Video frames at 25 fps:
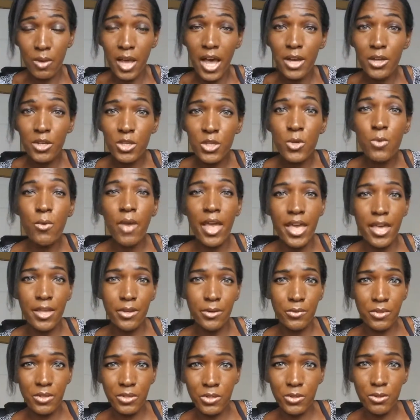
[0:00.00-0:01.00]
How do you
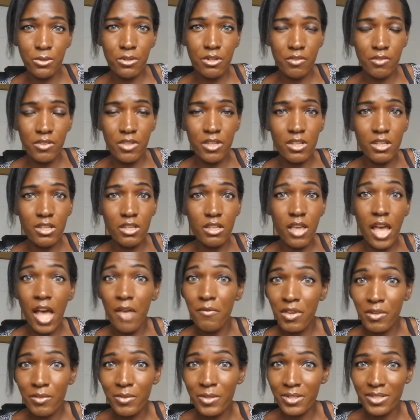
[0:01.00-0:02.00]
handle this sort of thing?
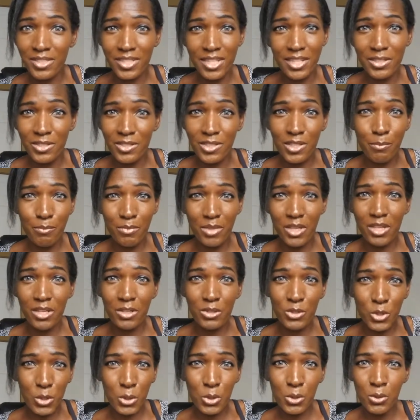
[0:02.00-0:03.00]
Have you ever said
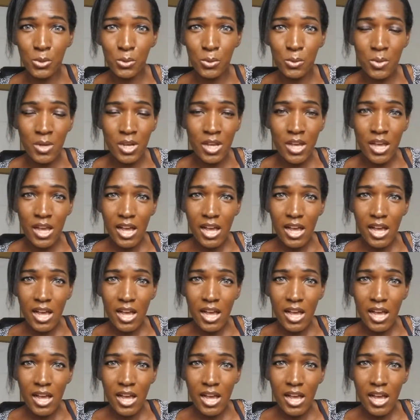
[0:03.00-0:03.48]
something to